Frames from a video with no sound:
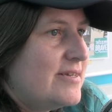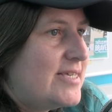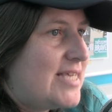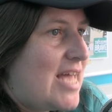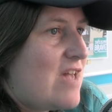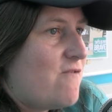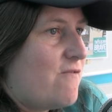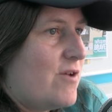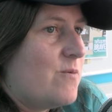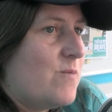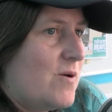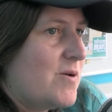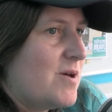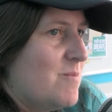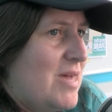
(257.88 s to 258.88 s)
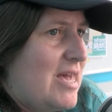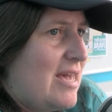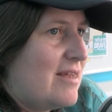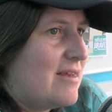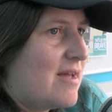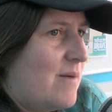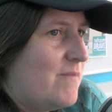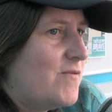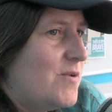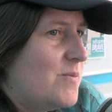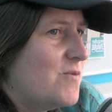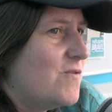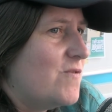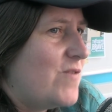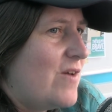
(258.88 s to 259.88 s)
safe and welcoming and
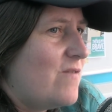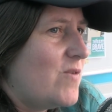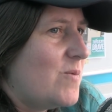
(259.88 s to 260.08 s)
comfortable for